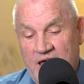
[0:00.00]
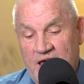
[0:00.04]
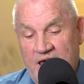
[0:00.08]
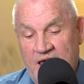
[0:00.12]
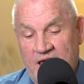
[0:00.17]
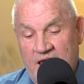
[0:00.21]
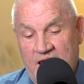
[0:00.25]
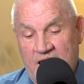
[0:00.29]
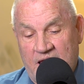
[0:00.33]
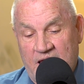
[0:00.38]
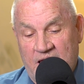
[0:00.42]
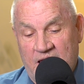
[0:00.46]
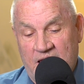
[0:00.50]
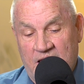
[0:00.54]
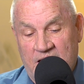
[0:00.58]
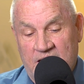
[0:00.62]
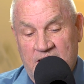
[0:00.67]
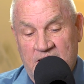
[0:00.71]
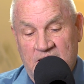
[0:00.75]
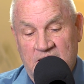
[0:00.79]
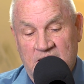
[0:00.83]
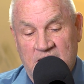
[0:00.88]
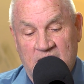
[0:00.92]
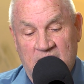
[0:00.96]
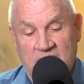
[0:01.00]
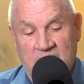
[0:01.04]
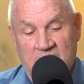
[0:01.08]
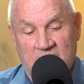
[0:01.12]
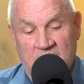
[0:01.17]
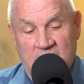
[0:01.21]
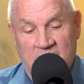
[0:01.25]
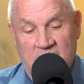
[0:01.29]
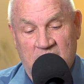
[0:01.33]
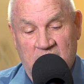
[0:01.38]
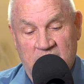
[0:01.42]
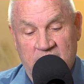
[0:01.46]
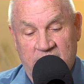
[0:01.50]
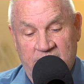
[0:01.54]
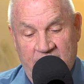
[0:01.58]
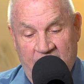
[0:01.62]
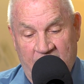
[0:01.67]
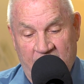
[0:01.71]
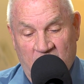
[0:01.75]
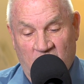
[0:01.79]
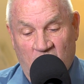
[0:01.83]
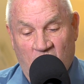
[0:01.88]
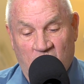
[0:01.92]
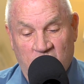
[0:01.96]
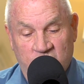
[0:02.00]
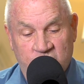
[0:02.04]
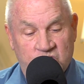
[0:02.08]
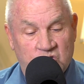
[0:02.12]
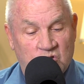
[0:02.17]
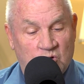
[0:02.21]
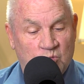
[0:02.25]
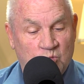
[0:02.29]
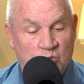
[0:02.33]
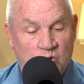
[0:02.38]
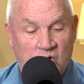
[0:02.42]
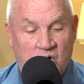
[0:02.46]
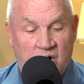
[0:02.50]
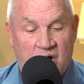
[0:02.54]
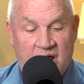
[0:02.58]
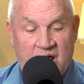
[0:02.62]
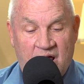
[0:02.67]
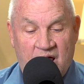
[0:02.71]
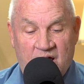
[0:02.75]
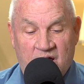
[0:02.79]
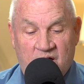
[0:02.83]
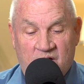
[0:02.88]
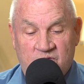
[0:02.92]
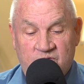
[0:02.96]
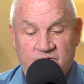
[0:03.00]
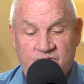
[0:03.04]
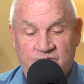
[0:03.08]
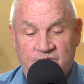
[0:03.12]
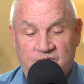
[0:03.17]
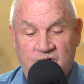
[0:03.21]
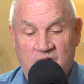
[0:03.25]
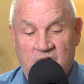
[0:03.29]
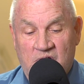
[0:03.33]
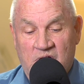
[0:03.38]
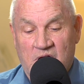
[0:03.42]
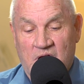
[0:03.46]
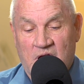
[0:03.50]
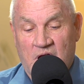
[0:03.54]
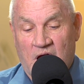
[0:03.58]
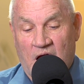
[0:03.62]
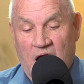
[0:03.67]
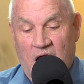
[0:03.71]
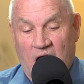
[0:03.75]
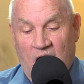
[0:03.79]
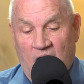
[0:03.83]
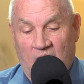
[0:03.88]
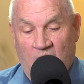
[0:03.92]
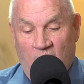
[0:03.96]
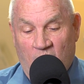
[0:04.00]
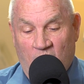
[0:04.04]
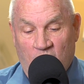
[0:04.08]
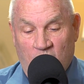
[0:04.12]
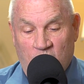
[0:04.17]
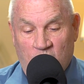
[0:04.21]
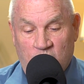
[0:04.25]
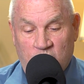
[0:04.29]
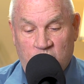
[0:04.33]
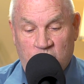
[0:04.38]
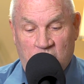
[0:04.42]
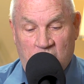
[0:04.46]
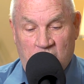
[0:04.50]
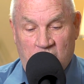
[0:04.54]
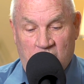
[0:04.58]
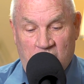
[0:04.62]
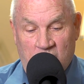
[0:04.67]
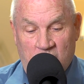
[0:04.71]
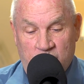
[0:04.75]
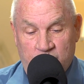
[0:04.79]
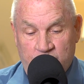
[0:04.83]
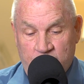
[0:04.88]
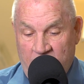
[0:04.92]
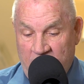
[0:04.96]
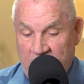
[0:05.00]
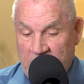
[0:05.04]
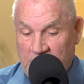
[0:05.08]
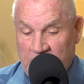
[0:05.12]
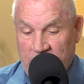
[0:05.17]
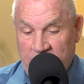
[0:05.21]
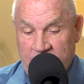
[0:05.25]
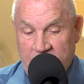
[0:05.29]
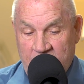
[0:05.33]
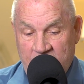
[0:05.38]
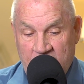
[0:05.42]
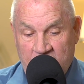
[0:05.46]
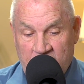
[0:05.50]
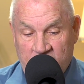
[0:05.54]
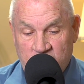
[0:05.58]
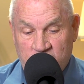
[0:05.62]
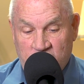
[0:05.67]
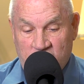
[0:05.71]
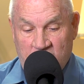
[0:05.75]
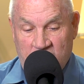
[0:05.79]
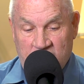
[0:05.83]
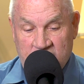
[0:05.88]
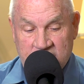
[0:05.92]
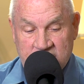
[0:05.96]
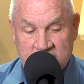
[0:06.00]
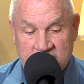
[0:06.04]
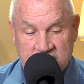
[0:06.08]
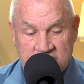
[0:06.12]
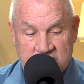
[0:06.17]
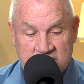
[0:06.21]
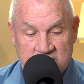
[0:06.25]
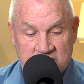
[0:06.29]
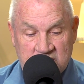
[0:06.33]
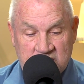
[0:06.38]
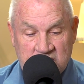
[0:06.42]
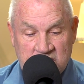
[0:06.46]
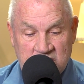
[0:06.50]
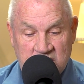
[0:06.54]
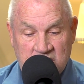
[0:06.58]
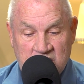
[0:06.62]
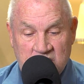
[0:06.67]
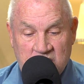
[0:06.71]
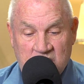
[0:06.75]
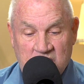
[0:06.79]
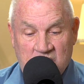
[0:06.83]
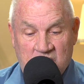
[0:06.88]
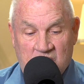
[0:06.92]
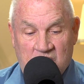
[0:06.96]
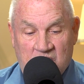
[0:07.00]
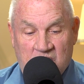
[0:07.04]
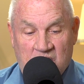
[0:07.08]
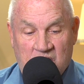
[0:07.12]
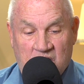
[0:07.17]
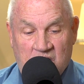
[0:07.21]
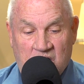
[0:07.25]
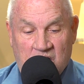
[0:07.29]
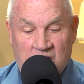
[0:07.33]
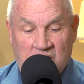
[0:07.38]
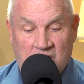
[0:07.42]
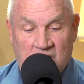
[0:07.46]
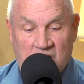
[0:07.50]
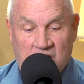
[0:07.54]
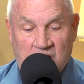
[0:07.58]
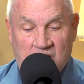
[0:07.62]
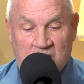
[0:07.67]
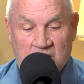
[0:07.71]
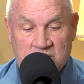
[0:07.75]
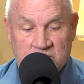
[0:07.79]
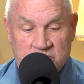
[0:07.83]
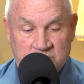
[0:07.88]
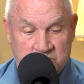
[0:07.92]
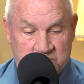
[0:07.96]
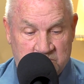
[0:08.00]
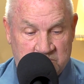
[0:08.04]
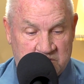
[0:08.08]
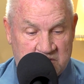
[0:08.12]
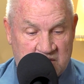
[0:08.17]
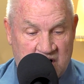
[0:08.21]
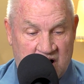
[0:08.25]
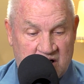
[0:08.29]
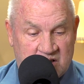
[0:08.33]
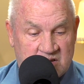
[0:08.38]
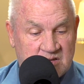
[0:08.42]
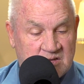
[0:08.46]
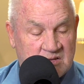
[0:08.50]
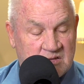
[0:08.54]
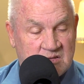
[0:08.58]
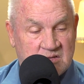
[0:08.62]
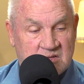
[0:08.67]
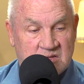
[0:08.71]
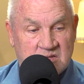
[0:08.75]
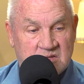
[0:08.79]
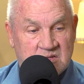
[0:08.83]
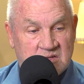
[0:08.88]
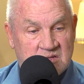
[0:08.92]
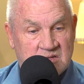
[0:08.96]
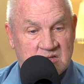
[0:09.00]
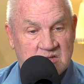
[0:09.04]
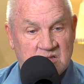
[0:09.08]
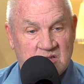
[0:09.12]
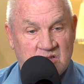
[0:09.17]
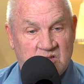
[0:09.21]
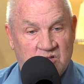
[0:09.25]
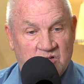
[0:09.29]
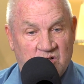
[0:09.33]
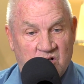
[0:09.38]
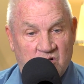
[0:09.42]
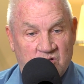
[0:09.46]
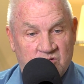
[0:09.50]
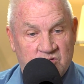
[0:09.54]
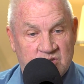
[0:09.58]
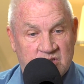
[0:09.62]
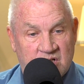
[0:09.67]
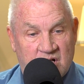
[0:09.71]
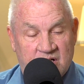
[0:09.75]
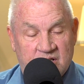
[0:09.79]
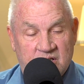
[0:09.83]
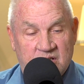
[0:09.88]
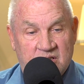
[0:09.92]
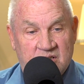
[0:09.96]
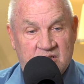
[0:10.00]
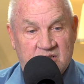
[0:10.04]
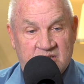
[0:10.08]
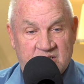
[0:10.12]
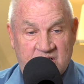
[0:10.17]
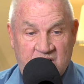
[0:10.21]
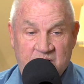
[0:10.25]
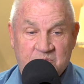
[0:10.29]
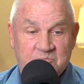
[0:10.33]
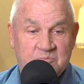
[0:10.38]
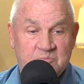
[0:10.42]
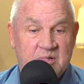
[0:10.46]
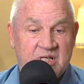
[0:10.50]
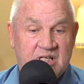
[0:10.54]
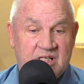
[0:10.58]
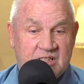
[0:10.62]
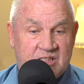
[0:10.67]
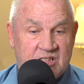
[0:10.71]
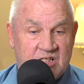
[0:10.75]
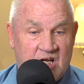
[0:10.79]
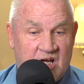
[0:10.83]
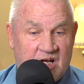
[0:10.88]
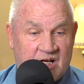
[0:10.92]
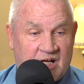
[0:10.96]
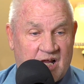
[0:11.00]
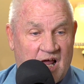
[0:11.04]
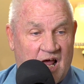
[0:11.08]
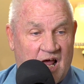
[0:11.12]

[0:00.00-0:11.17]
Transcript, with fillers: And uh, that also will have our uh, mailing address. Uh, that's, you know, send, send me a check,